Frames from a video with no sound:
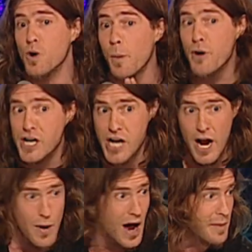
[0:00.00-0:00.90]
You
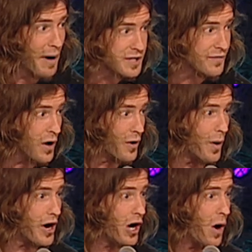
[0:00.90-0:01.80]
appreciate roundabouts if you don't know
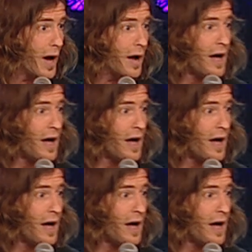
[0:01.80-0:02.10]
where you're going.